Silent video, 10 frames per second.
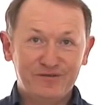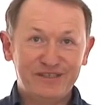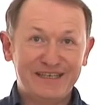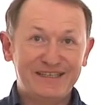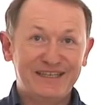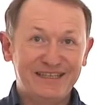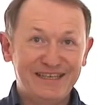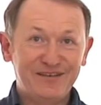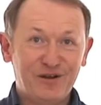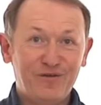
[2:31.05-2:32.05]
we've taken the
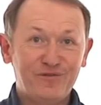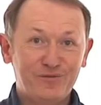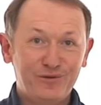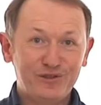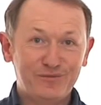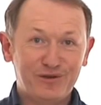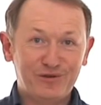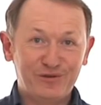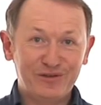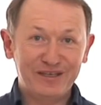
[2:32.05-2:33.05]
lid off the water
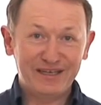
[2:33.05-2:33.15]
bottle,